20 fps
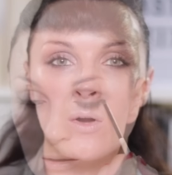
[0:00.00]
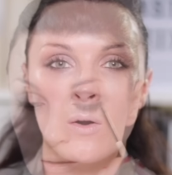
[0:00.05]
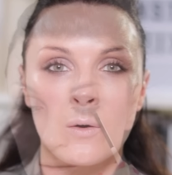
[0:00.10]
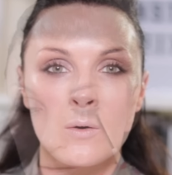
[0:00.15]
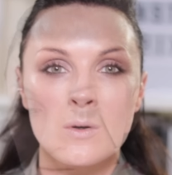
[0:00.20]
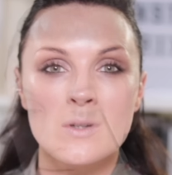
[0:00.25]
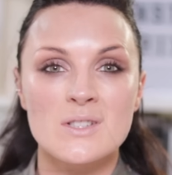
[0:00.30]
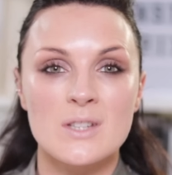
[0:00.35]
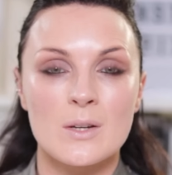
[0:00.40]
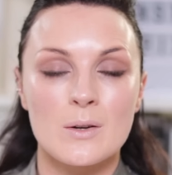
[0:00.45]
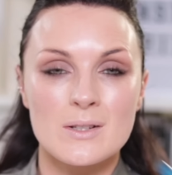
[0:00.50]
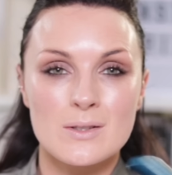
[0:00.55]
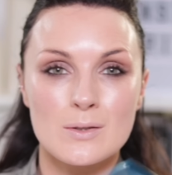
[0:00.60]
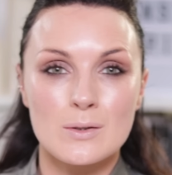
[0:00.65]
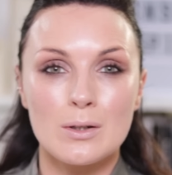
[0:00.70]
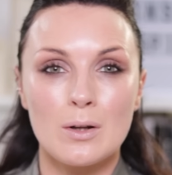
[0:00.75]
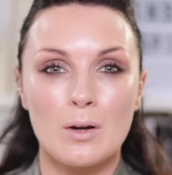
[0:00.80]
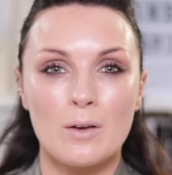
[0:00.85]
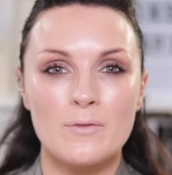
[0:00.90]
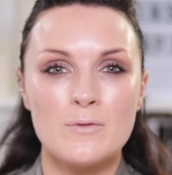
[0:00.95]
Also, I
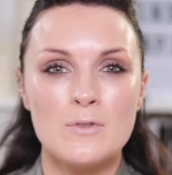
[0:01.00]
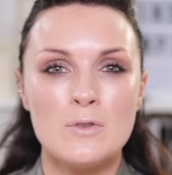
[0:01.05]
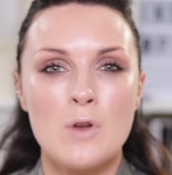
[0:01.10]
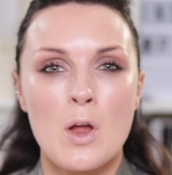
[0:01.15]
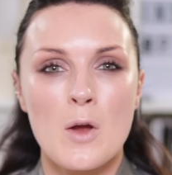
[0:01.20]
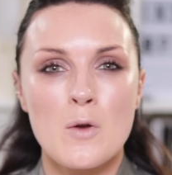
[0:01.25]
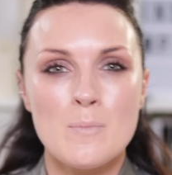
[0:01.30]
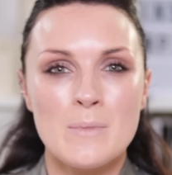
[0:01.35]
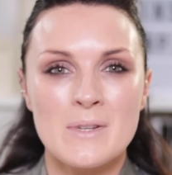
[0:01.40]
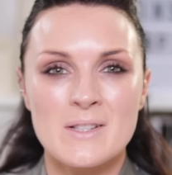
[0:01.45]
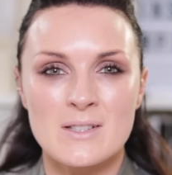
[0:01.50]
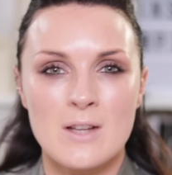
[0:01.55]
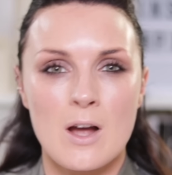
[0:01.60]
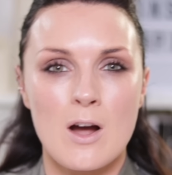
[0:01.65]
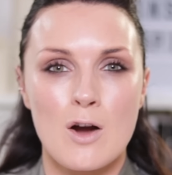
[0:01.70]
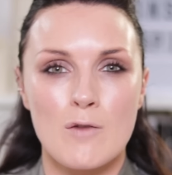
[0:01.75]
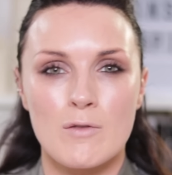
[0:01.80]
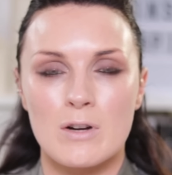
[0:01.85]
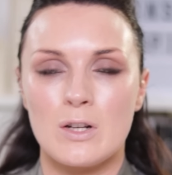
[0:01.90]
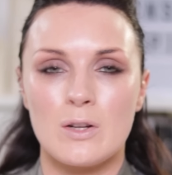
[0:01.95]
saw a lot of no
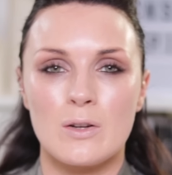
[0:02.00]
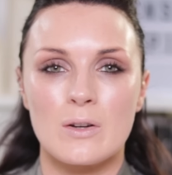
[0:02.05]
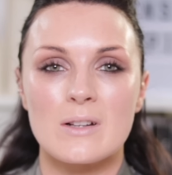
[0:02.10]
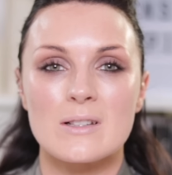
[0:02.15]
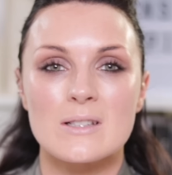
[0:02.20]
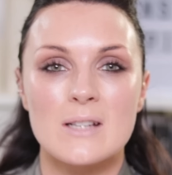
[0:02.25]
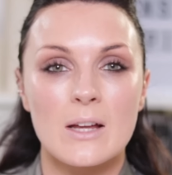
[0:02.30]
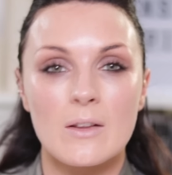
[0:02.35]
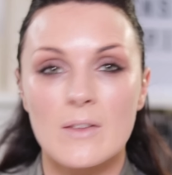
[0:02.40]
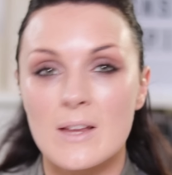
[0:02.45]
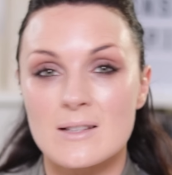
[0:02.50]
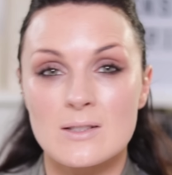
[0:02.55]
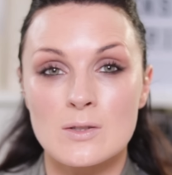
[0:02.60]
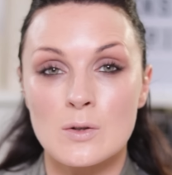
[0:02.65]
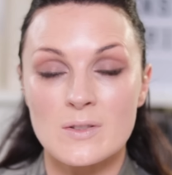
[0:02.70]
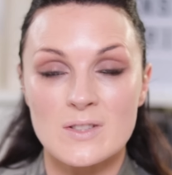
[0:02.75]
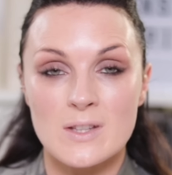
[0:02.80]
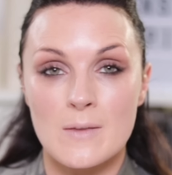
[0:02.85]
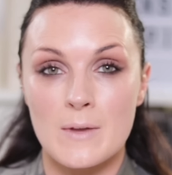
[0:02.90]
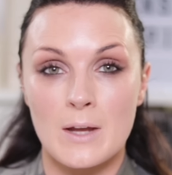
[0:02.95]
mascara looks. Now, that's
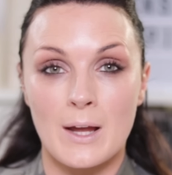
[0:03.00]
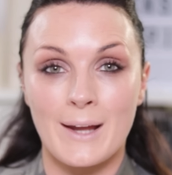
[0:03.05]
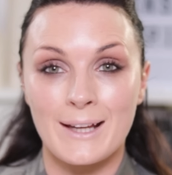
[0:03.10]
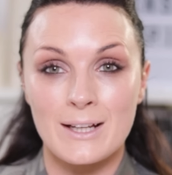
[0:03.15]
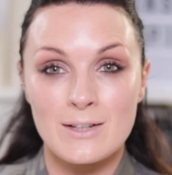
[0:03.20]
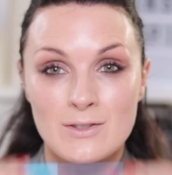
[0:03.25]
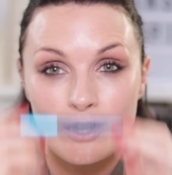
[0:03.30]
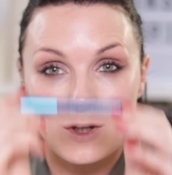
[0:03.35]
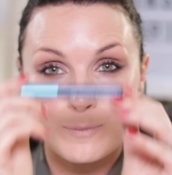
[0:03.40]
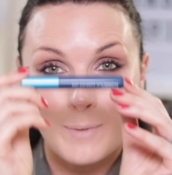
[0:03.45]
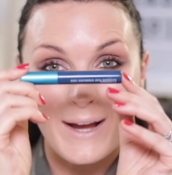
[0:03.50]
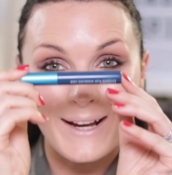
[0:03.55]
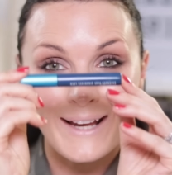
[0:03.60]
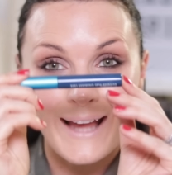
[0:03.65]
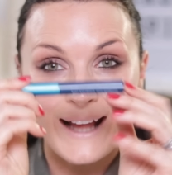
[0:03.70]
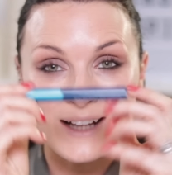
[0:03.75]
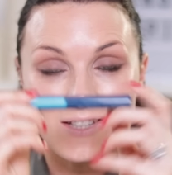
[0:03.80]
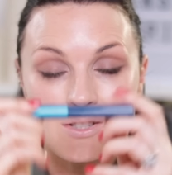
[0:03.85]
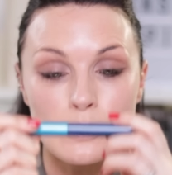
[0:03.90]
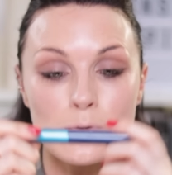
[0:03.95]
not something I can do, but I
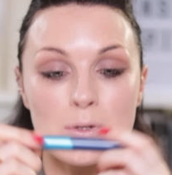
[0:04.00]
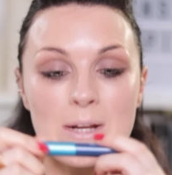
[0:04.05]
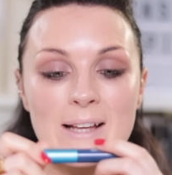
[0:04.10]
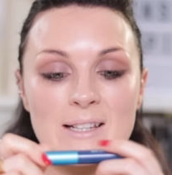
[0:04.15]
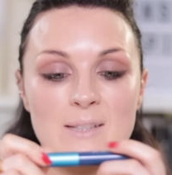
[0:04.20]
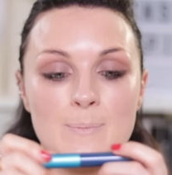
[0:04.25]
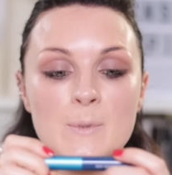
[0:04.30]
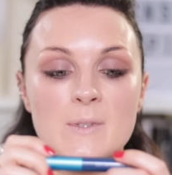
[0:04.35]
can do less